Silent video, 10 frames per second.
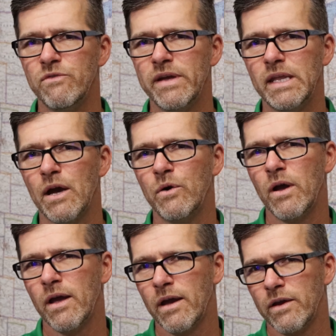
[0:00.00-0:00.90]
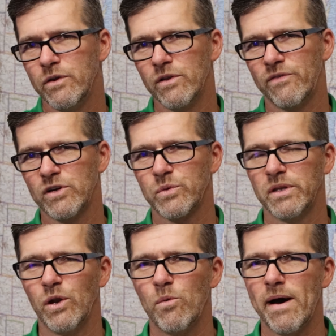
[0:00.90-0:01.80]
video, you're the first
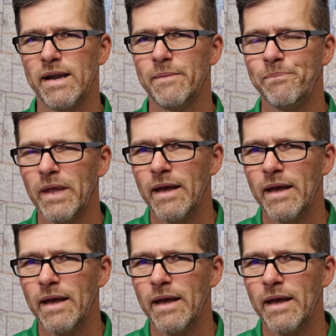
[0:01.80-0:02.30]
one to know about it.